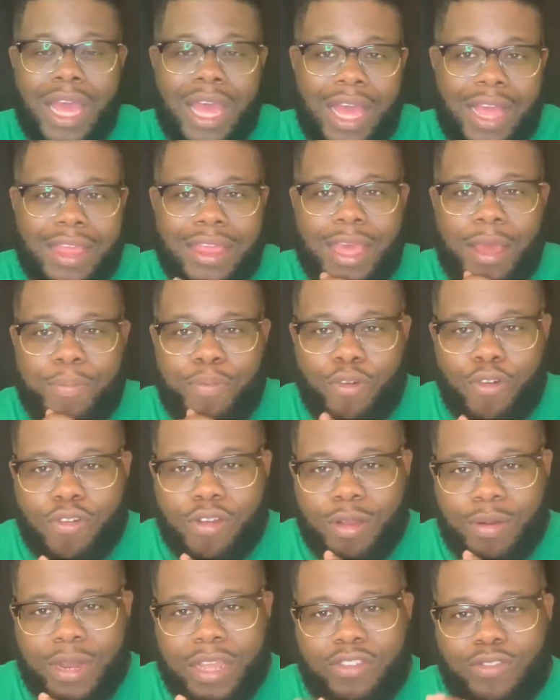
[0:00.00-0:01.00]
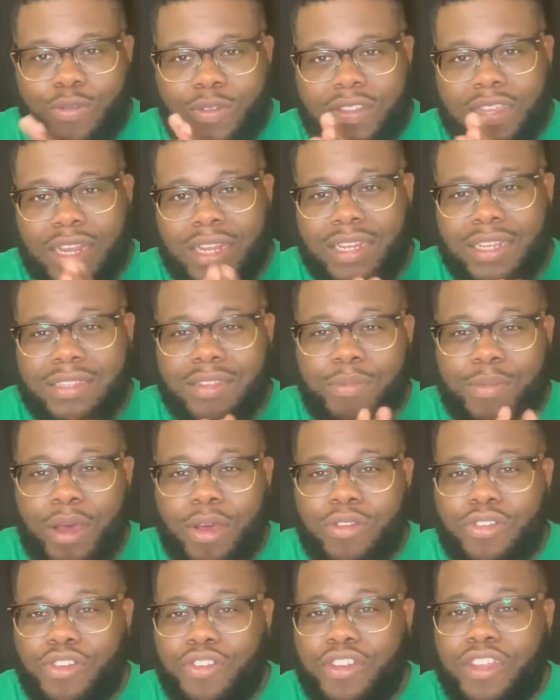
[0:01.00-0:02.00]
that program that you was telling us
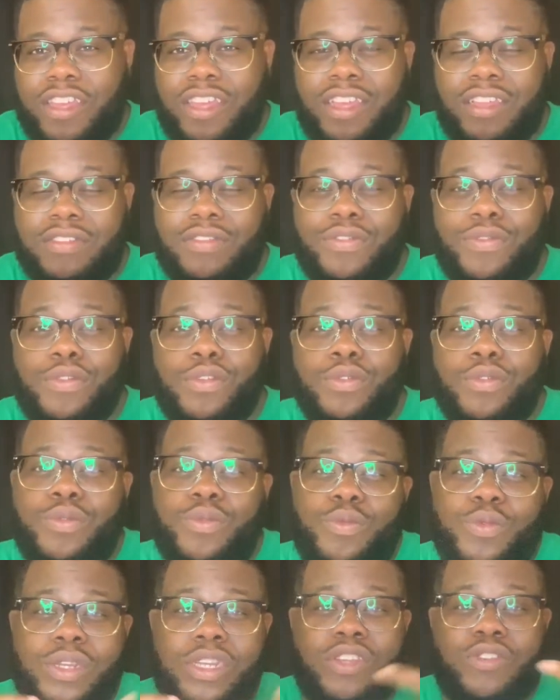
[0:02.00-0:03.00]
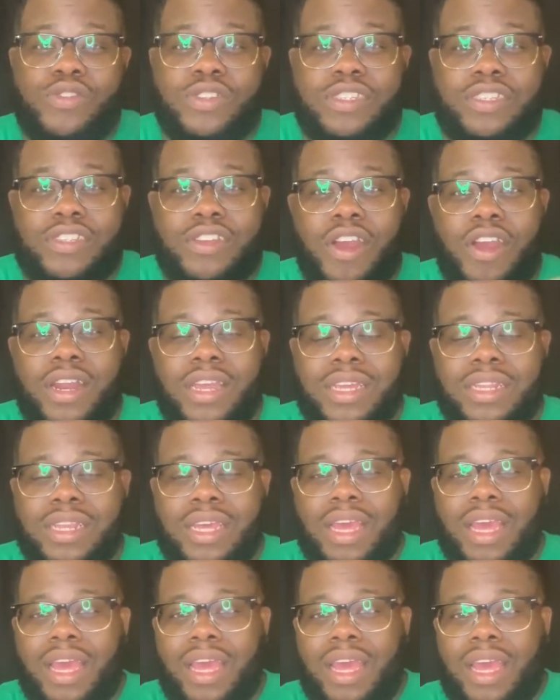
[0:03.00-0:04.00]
about during your interview, we need you to start it.
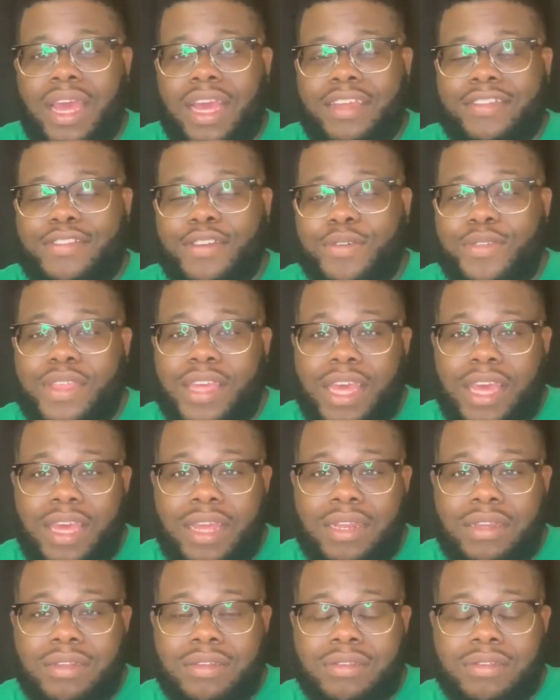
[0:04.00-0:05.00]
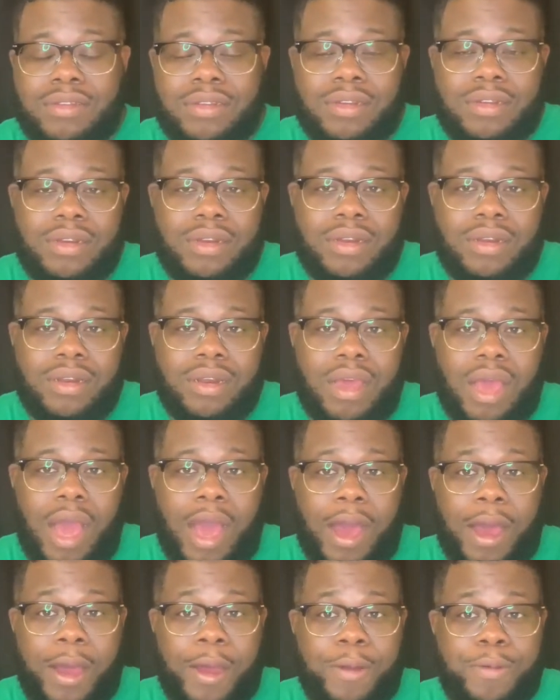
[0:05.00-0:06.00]
And so then
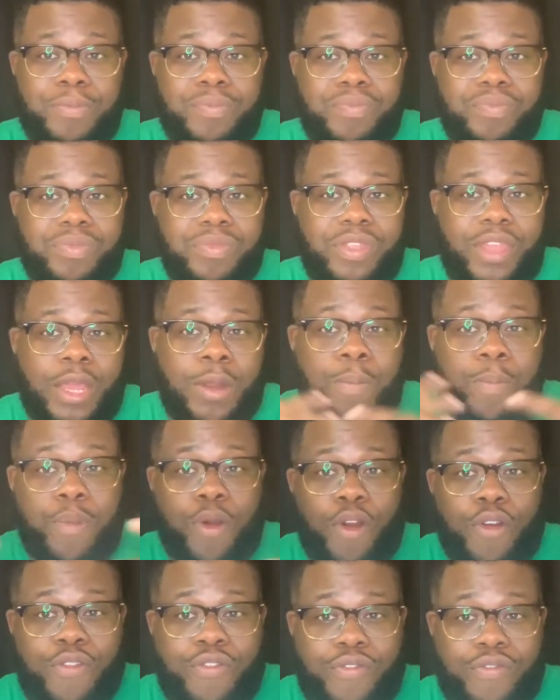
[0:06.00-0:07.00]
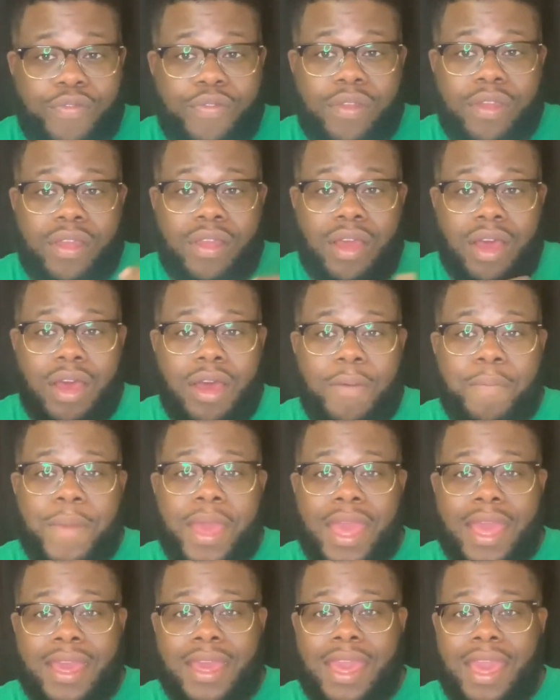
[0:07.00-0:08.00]
birthed
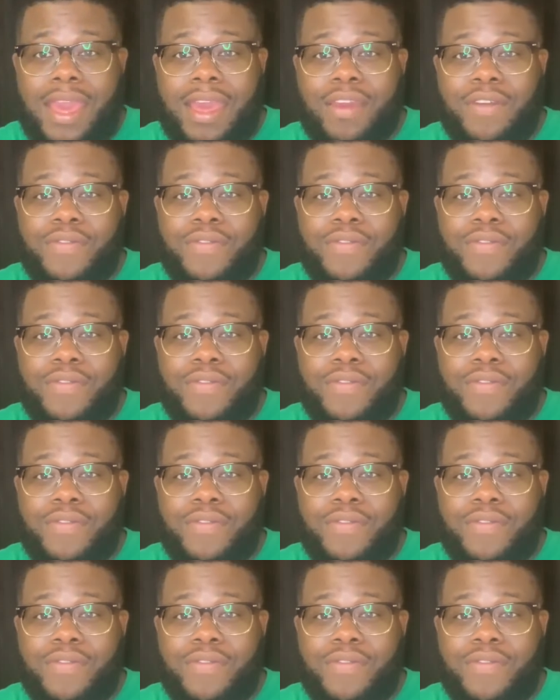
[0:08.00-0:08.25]
Man Cave.